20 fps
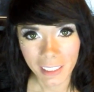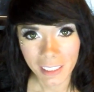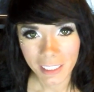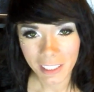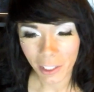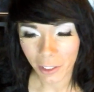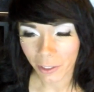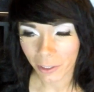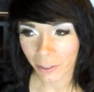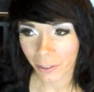
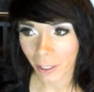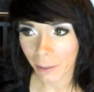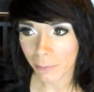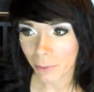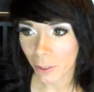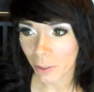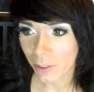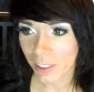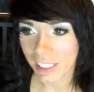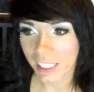so I'm
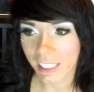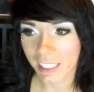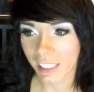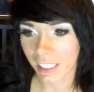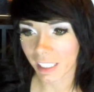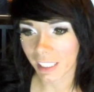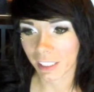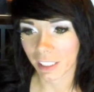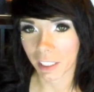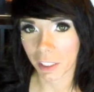used to
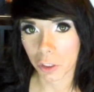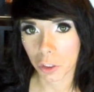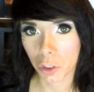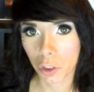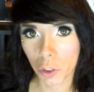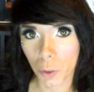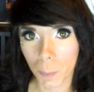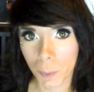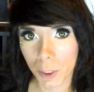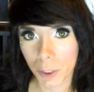getting like
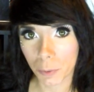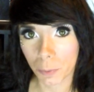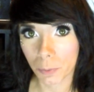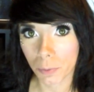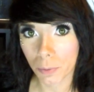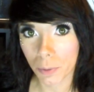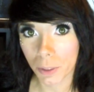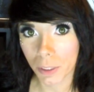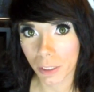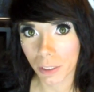so much
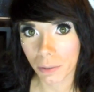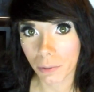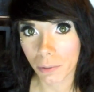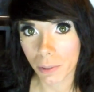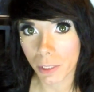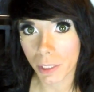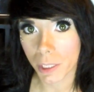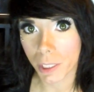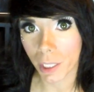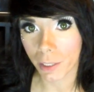really
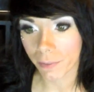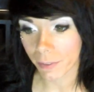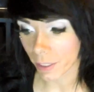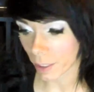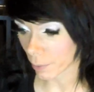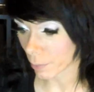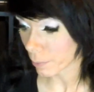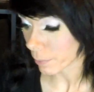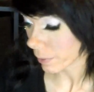cool stuff that I